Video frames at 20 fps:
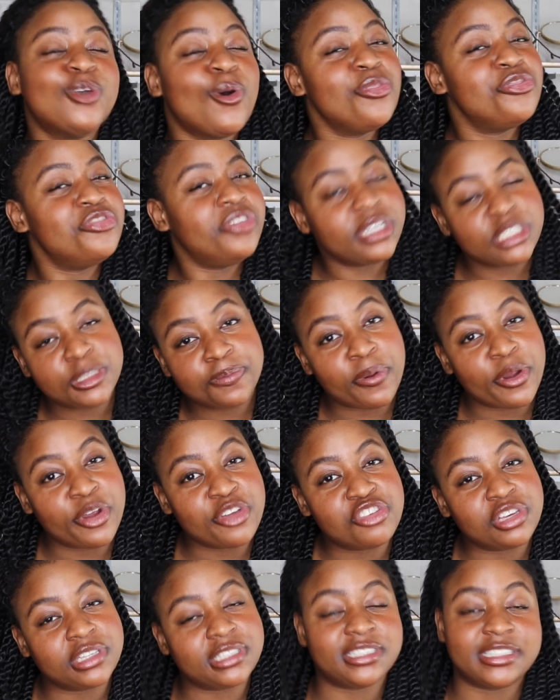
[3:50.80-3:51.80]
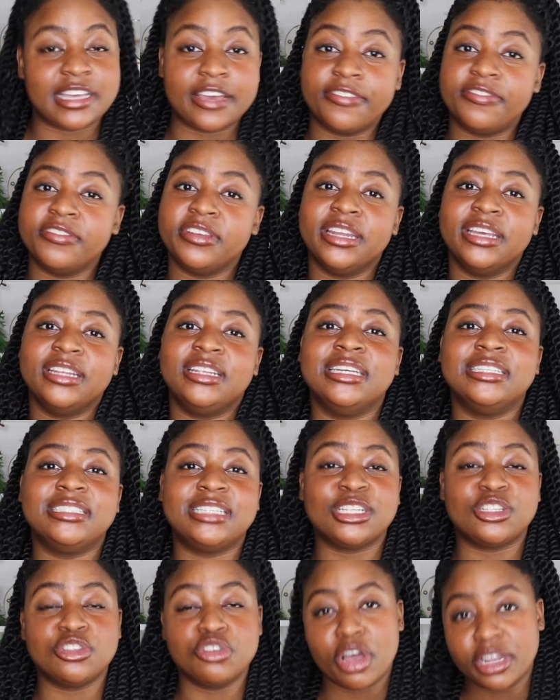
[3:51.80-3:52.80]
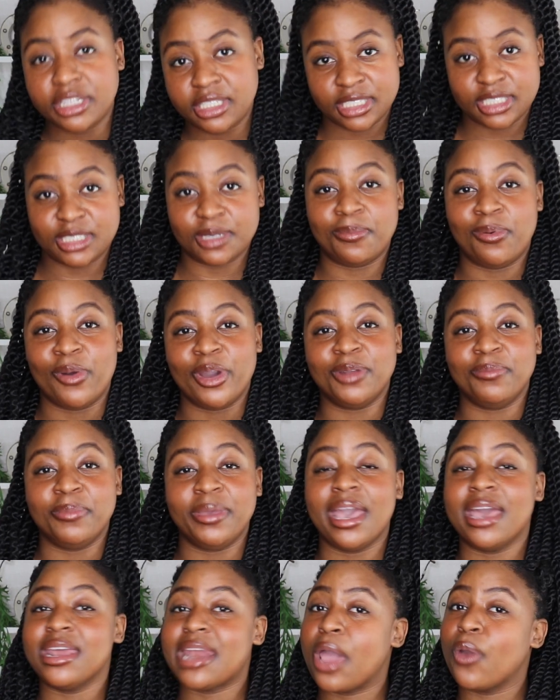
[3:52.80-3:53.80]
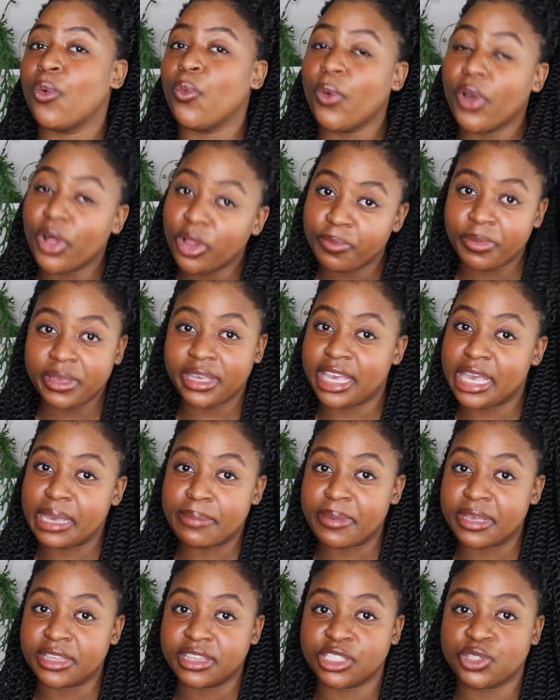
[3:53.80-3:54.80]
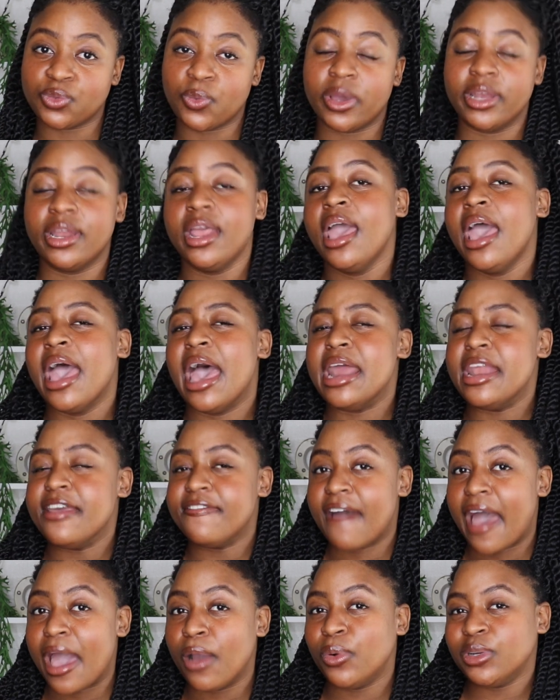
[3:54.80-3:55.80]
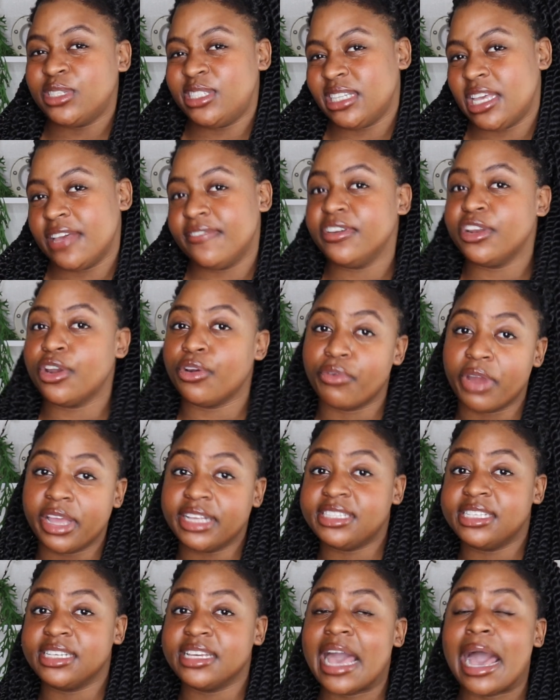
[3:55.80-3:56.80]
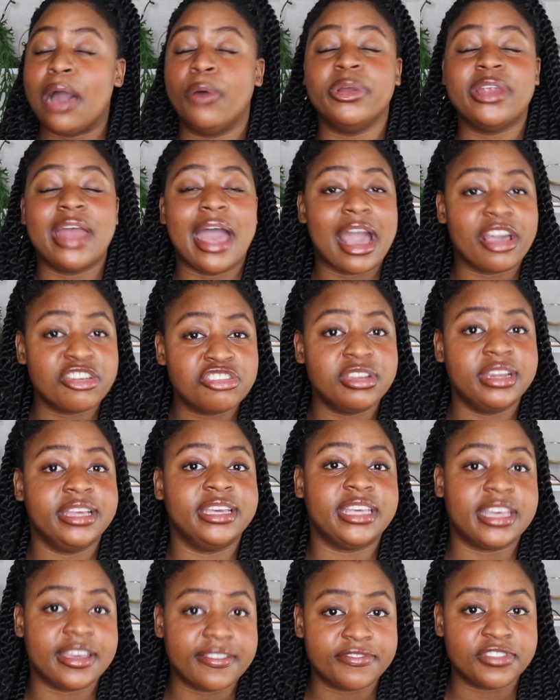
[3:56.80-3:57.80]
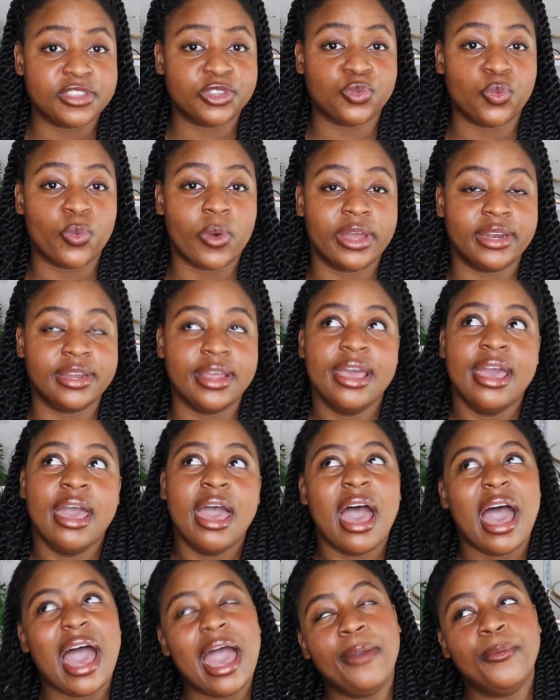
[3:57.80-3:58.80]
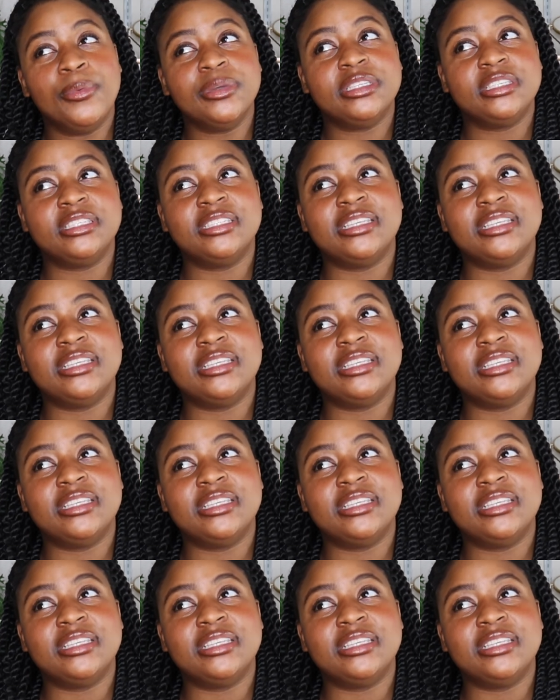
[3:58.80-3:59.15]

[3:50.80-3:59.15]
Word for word: so this purchase definitely did not disappoint me and I will be keeping this one and if I were to give it a rating I would actually give this one I would